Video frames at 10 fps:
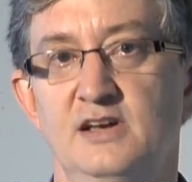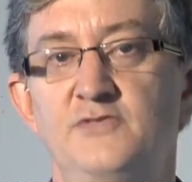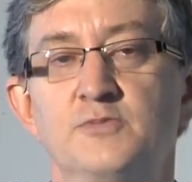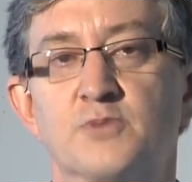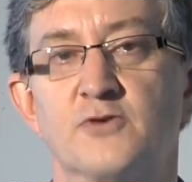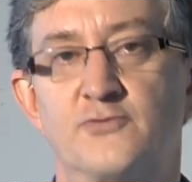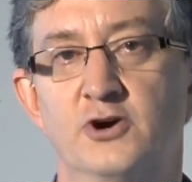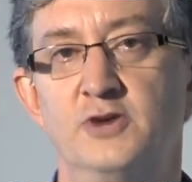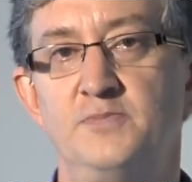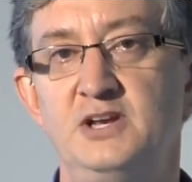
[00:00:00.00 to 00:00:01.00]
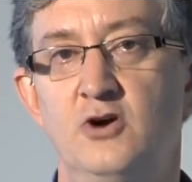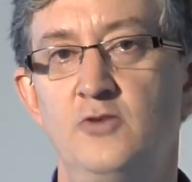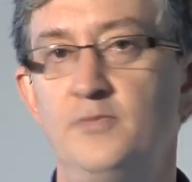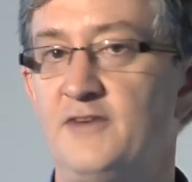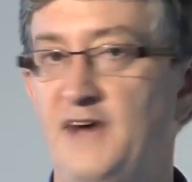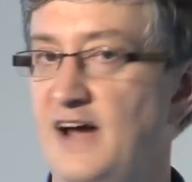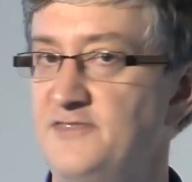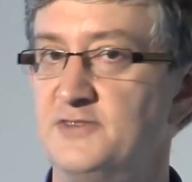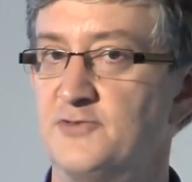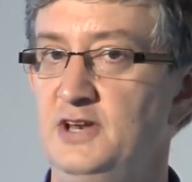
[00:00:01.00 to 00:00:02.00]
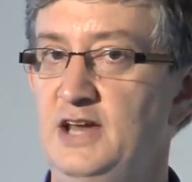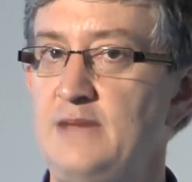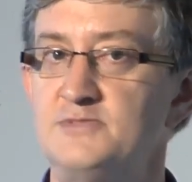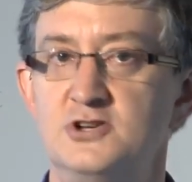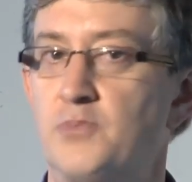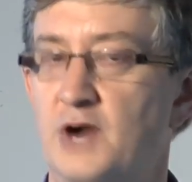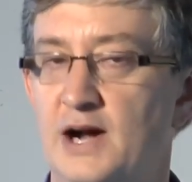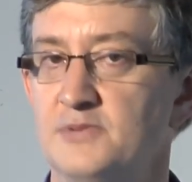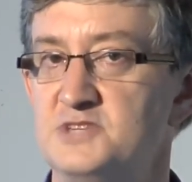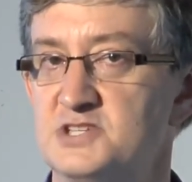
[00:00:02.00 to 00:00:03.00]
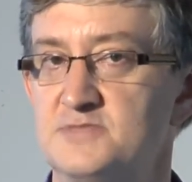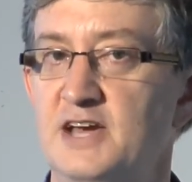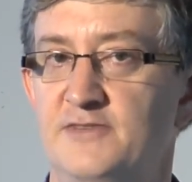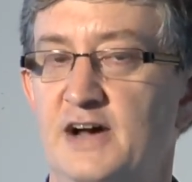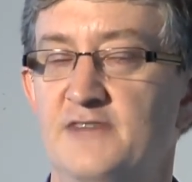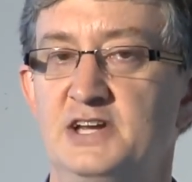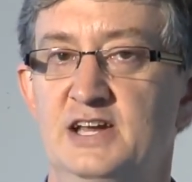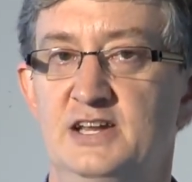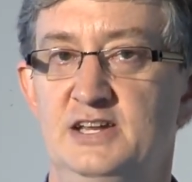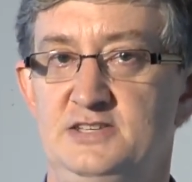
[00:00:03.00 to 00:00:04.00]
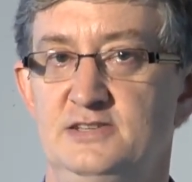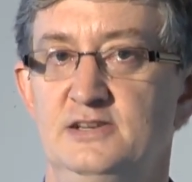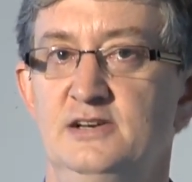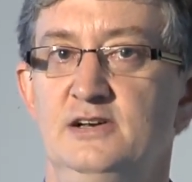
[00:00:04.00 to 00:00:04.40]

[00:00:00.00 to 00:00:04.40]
If you prefer to be known by 5 different names, no problem, just make 5 identities.